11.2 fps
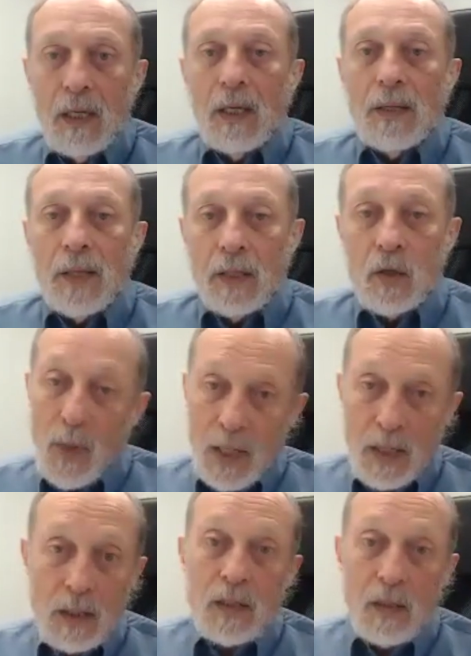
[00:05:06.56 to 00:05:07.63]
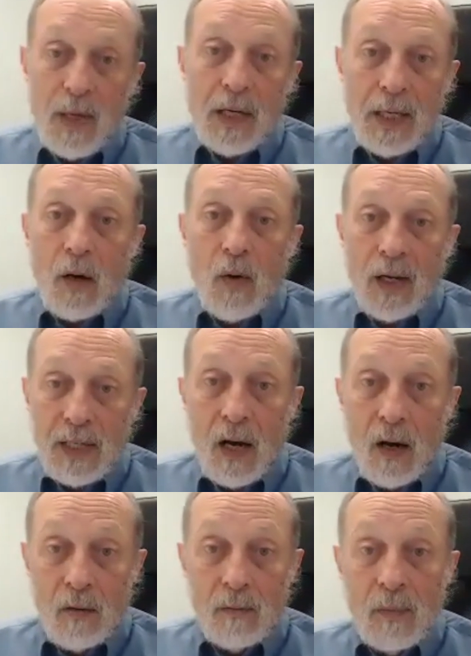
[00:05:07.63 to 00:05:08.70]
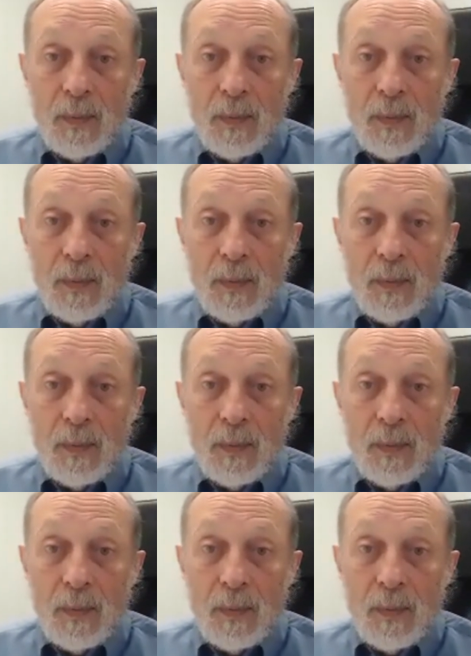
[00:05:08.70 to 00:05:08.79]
then you better get going now,